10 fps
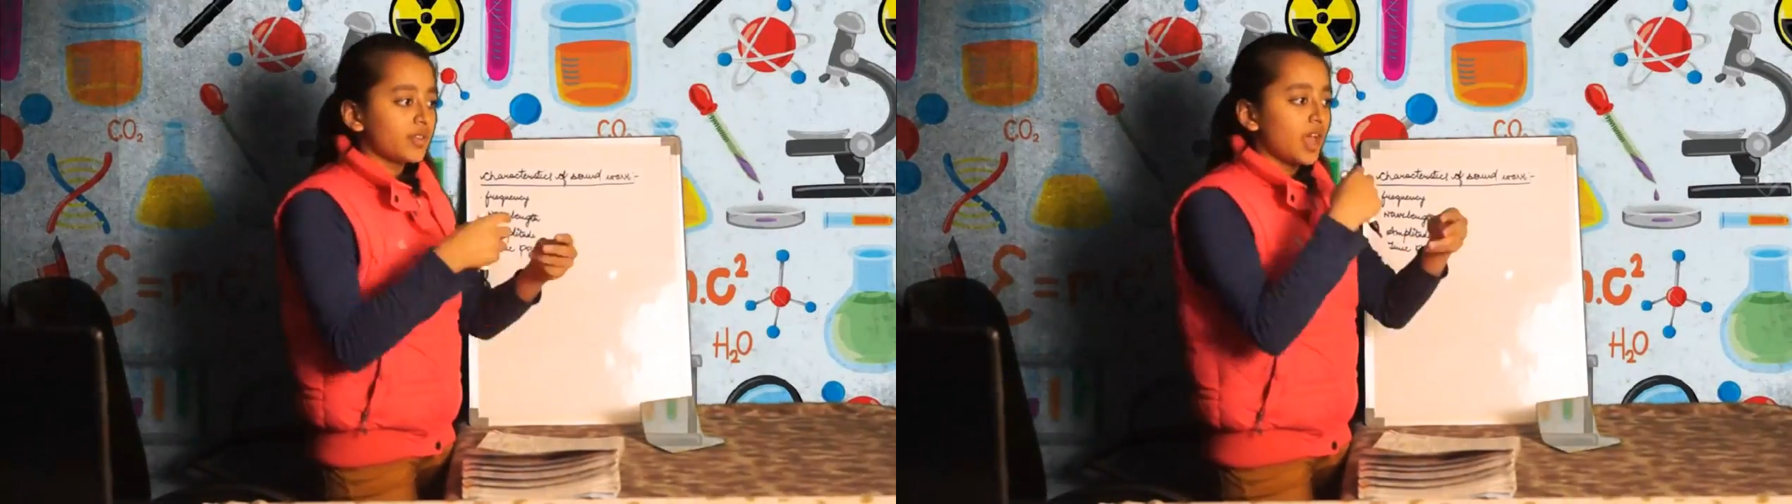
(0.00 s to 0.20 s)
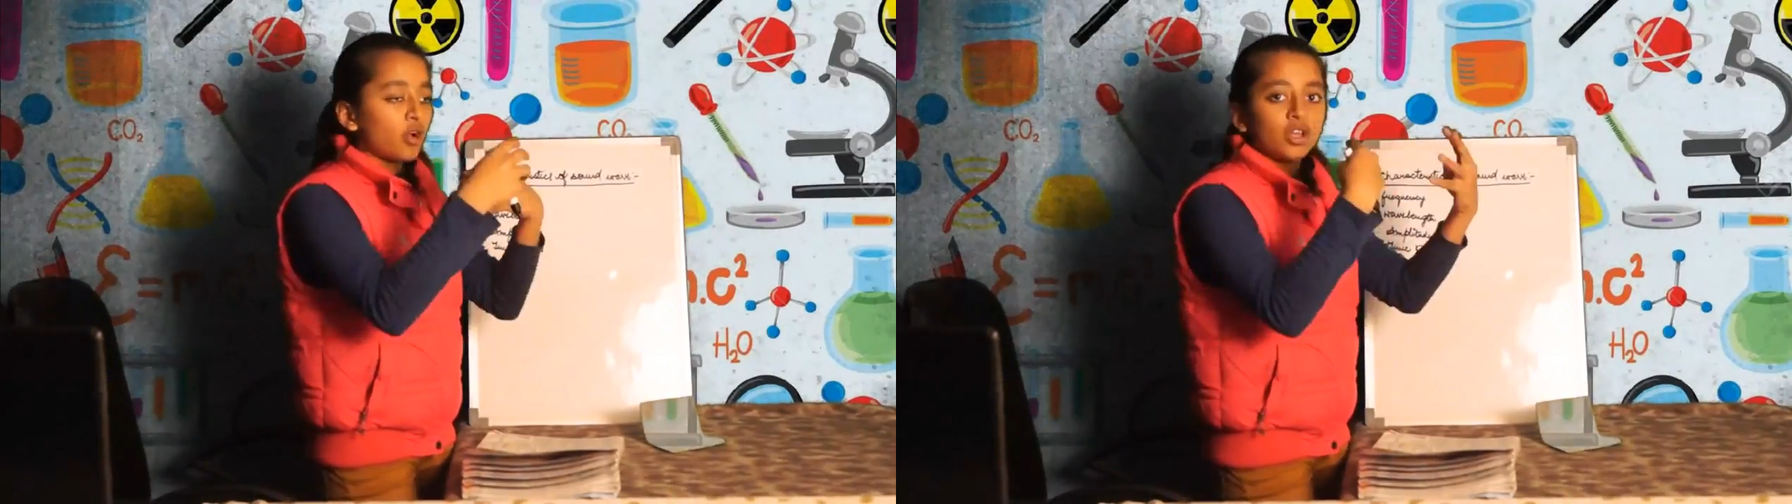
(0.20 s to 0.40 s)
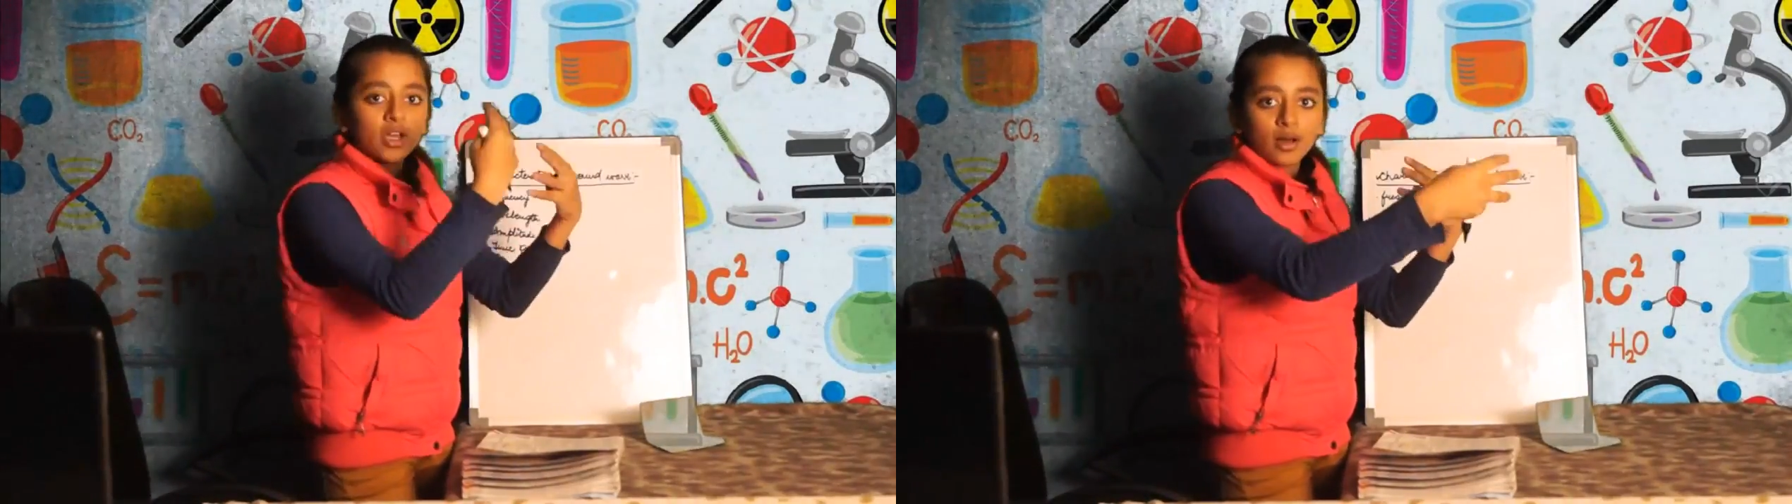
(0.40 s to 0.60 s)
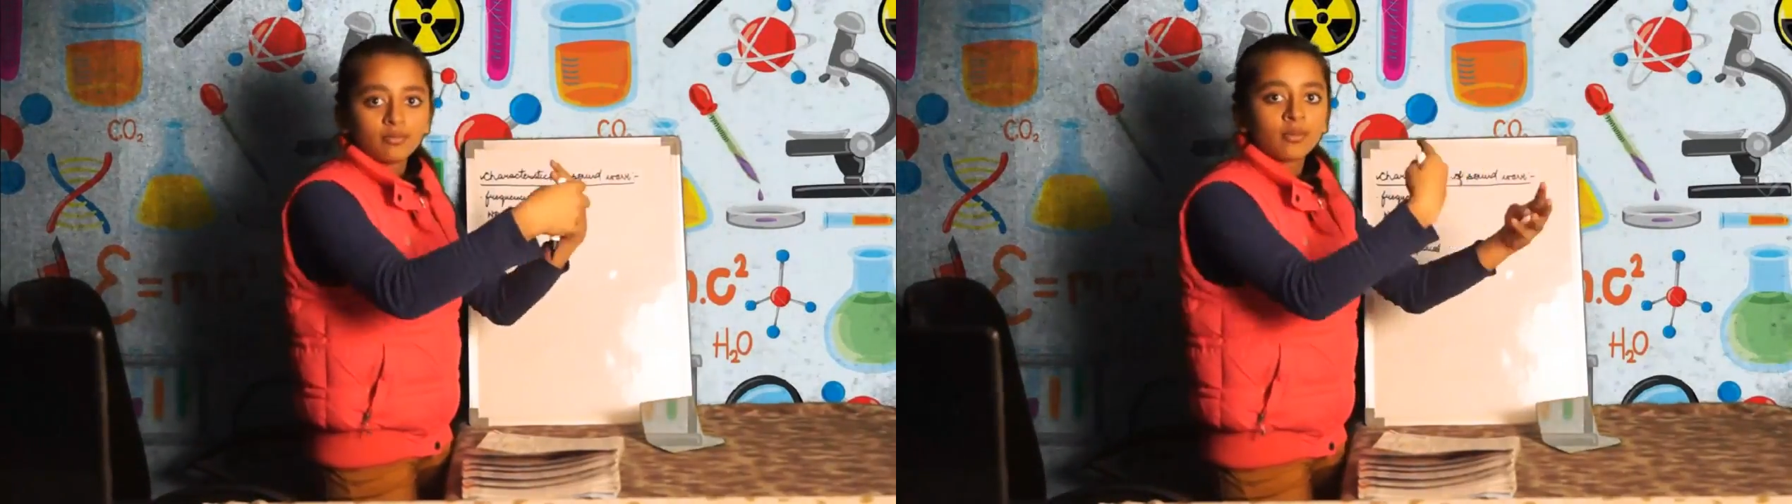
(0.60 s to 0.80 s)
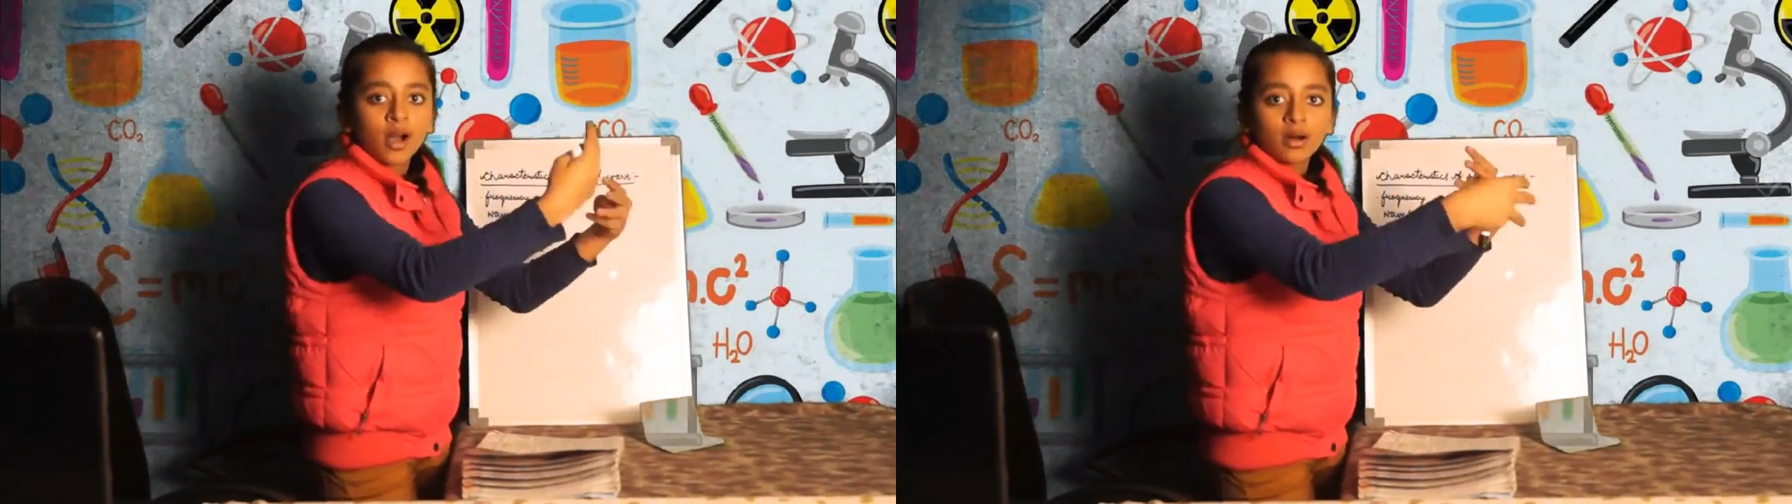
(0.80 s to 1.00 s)
they're going to
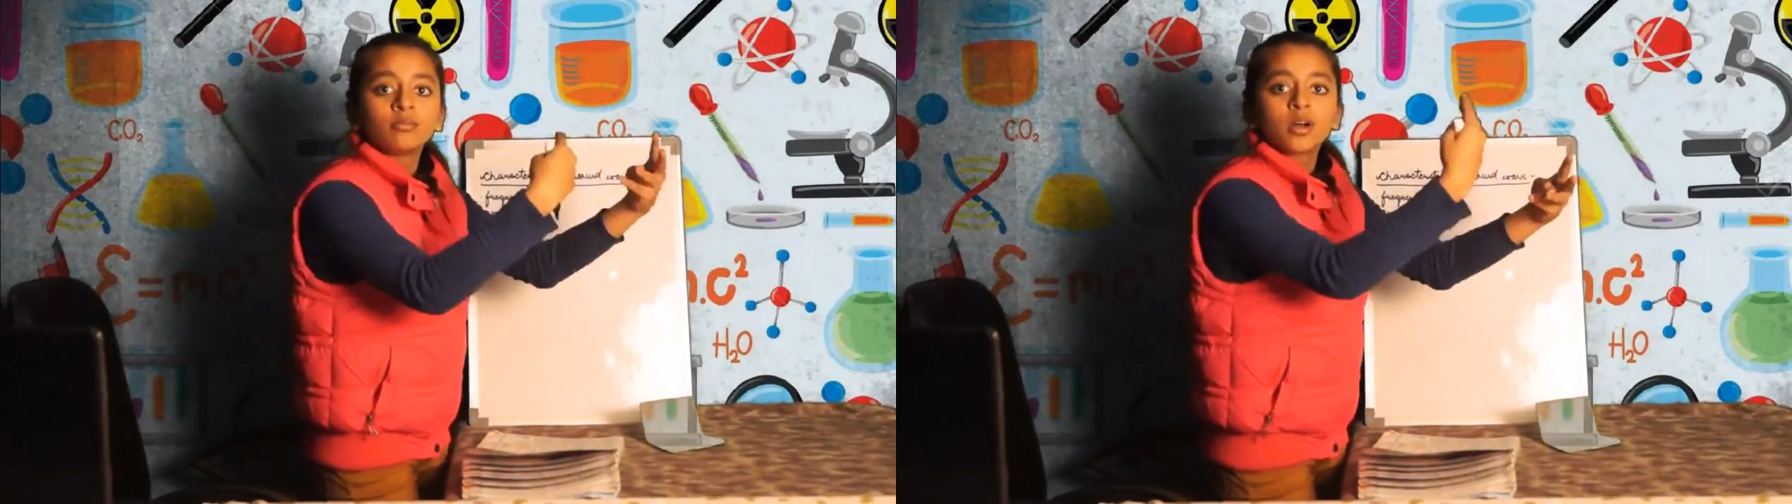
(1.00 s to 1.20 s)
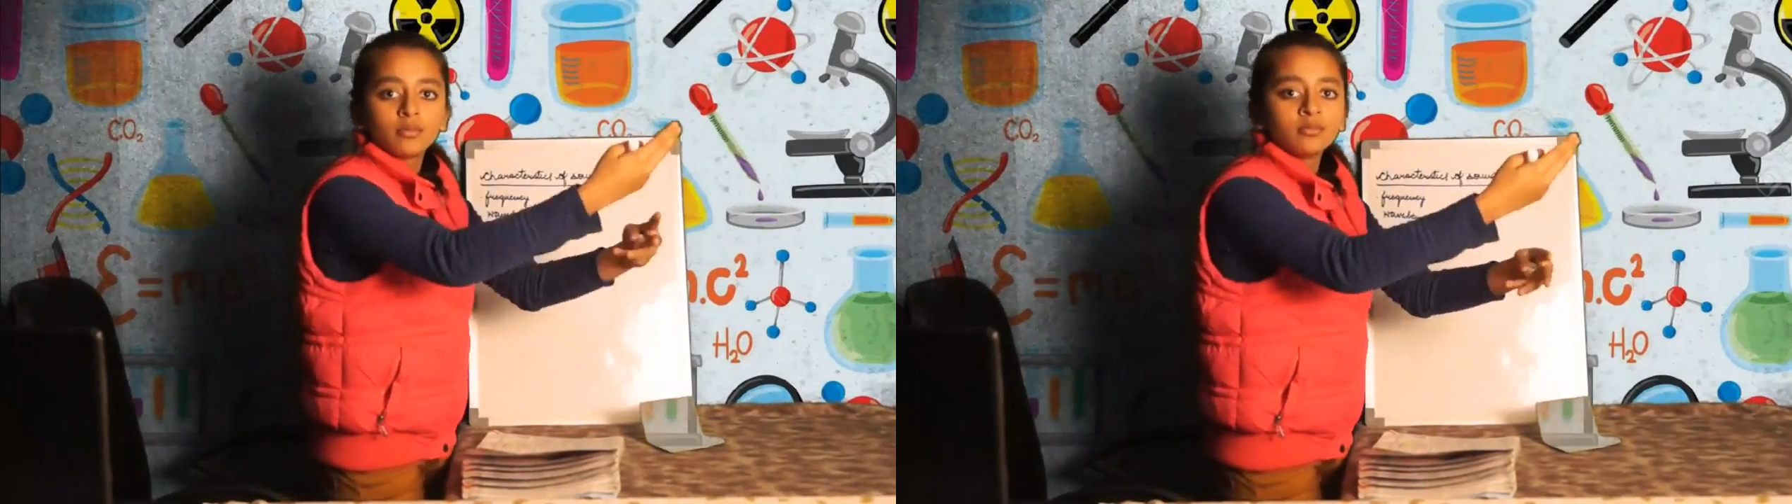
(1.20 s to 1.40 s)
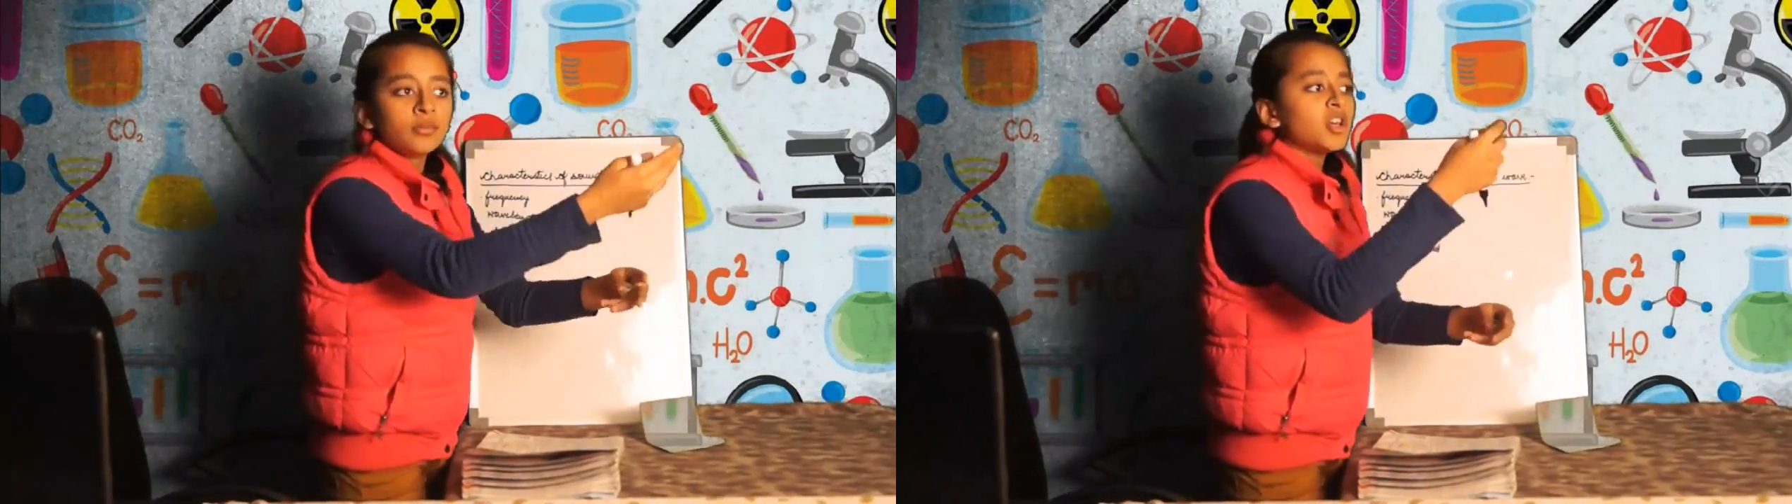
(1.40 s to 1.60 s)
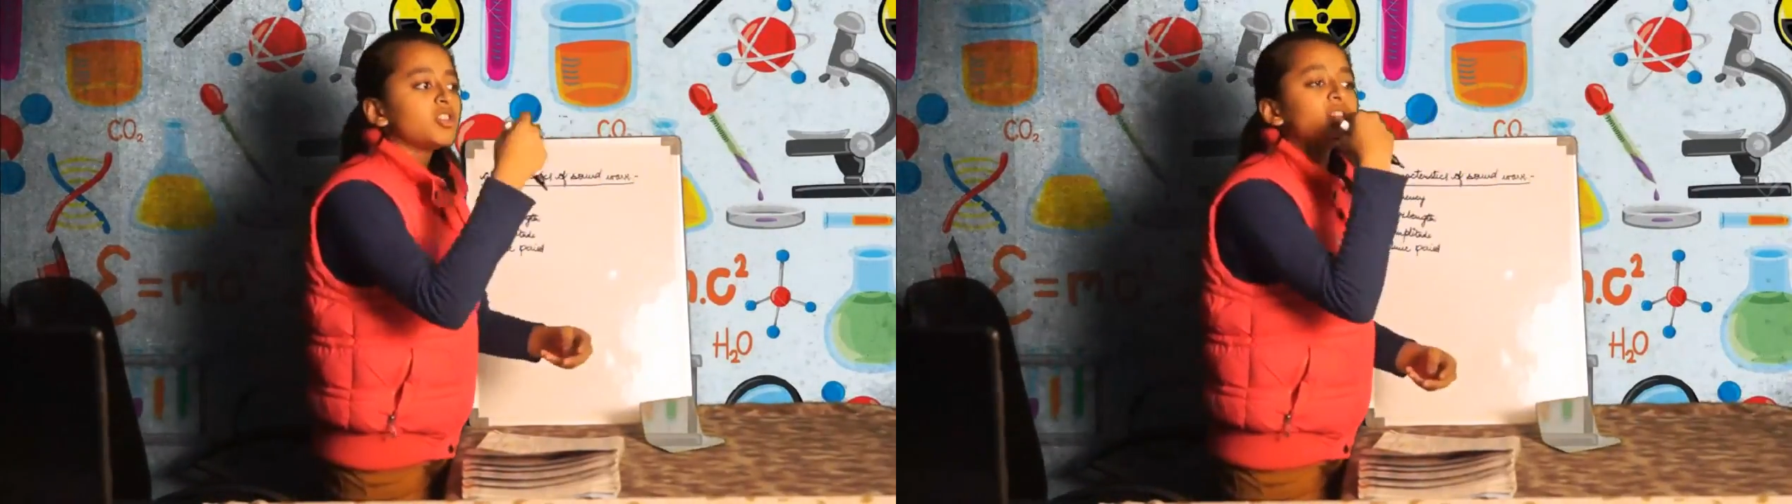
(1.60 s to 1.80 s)
come